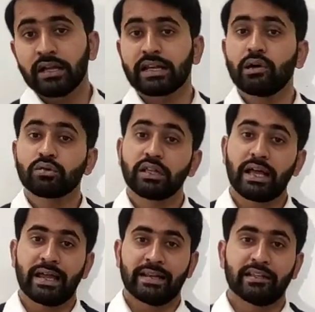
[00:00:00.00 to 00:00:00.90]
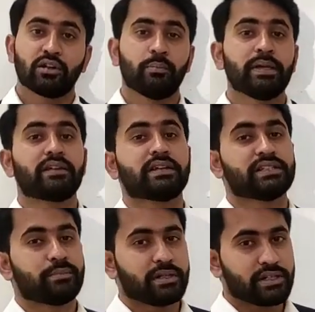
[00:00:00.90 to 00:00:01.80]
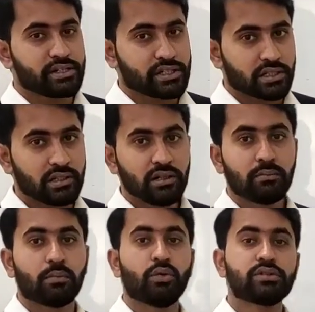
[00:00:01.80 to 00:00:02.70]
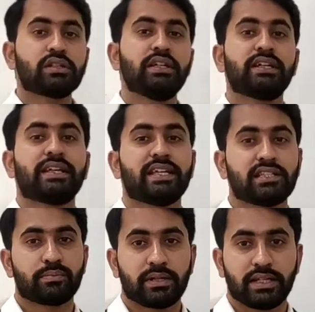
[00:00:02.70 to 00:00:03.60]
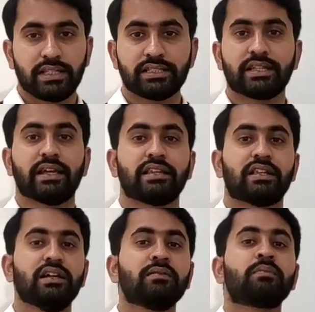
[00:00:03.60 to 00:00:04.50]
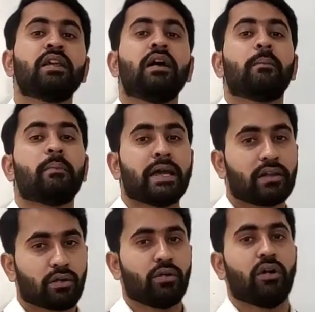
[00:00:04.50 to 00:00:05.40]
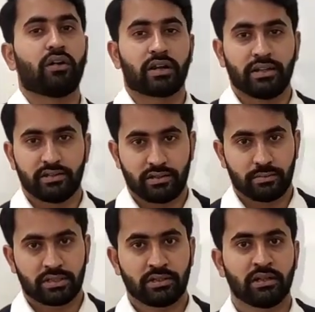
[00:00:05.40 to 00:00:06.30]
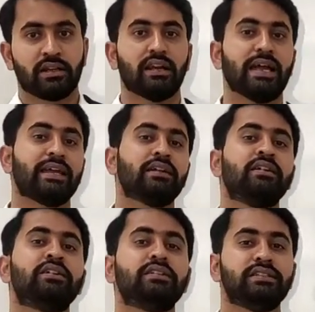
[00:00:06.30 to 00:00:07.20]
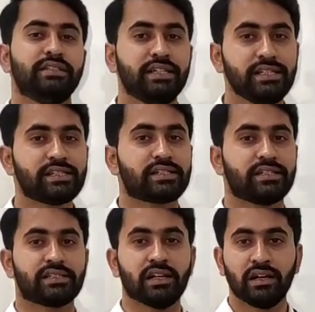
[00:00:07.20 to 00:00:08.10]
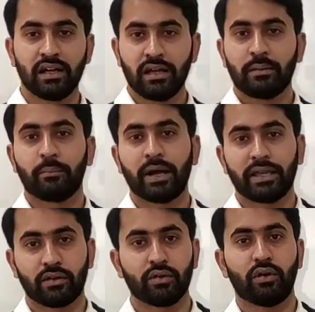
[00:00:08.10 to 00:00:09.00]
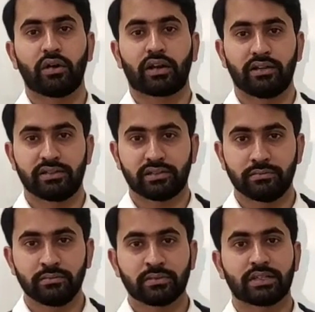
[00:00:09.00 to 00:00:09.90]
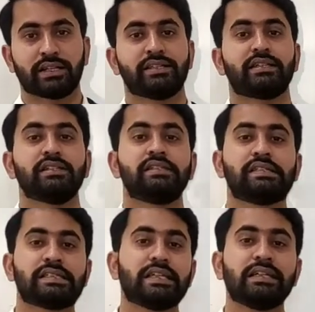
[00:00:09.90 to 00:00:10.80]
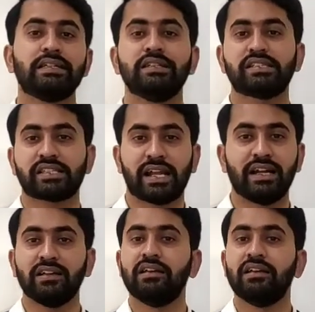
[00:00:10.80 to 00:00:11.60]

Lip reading: Now the anaerobic respiration mostly takes place in the microorganisms, like yeast is a microorganism, that is a single celled